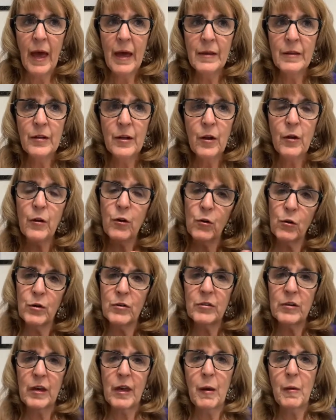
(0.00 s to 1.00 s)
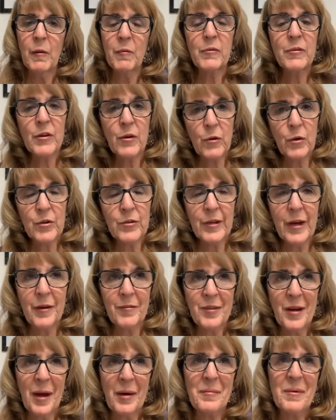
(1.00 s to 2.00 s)
You know, and of course I came up with the course I have
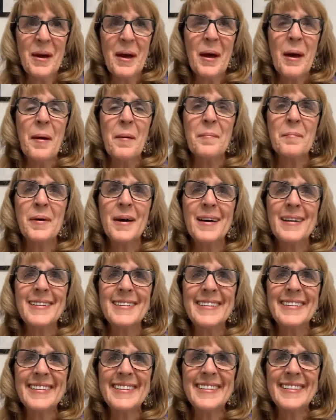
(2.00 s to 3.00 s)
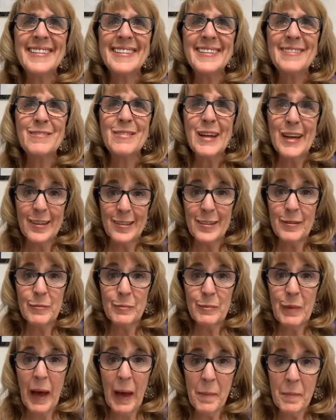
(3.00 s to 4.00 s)
time, but because
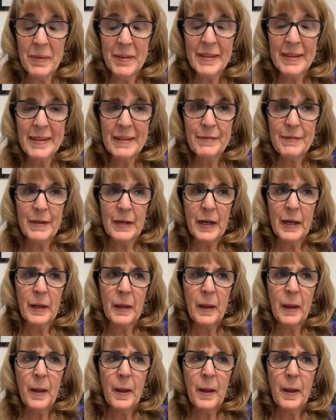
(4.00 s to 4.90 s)
I believe in it.